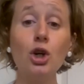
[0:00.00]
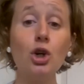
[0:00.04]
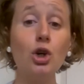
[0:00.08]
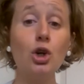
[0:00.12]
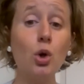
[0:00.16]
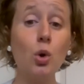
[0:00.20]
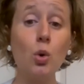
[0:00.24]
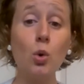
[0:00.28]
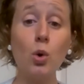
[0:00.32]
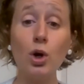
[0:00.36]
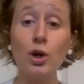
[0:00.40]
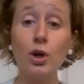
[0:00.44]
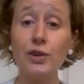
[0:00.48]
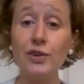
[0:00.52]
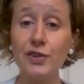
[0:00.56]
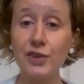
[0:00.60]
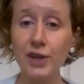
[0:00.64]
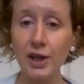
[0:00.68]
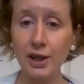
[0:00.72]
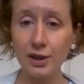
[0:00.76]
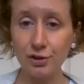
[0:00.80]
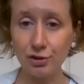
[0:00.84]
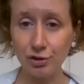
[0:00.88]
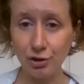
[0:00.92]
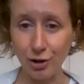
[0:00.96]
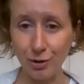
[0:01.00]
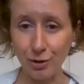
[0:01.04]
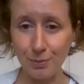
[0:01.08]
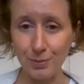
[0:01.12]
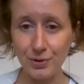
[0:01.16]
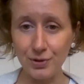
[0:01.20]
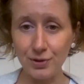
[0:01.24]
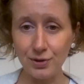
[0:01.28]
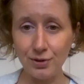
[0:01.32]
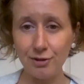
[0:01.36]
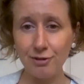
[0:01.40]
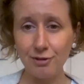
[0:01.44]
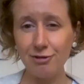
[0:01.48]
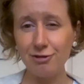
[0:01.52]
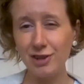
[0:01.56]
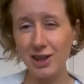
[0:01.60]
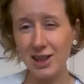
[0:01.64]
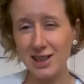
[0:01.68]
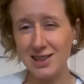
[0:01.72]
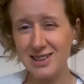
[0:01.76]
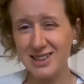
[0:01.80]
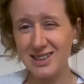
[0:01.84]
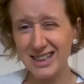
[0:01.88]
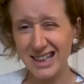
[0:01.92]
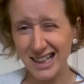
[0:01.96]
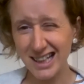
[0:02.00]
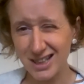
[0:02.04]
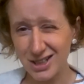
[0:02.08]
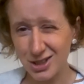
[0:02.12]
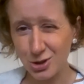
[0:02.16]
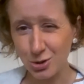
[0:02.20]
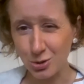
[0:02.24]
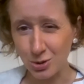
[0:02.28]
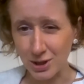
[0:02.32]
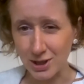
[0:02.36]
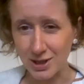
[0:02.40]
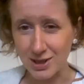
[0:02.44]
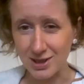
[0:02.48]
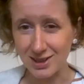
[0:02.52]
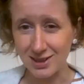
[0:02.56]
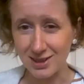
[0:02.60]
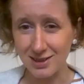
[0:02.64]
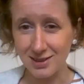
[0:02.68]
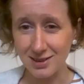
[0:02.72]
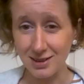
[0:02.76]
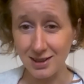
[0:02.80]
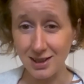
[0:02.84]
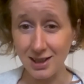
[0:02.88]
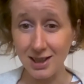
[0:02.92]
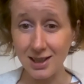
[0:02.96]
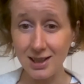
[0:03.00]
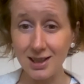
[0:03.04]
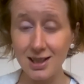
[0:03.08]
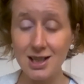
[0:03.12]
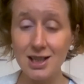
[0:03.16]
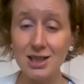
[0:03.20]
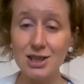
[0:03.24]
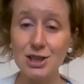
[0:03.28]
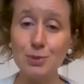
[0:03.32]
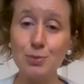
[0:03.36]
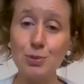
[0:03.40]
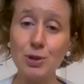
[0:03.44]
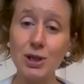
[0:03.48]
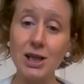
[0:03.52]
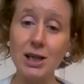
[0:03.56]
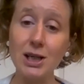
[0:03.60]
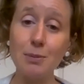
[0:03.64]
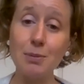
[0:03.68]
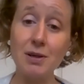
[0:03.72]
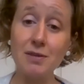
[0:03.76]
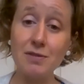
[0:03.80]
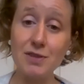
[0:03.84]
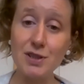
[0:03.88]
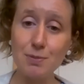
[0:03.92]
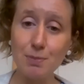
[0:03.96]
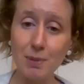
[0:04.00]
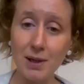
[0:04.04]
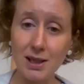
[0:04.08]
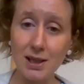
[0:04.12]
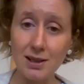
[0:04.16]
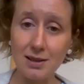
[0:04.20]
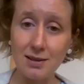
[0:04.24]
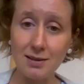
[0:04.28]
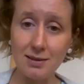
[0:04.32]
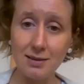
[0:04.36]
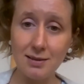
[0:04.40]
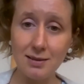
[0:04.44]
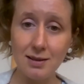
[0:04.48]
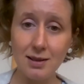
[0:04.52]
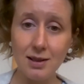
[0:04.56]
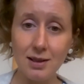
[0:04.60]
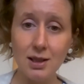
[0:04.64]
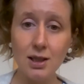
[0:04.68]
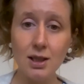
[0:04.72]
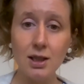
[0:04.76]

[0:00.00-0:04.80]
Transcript: Go on sex shops, find sex toys, yeah, to bring in a bit of spice.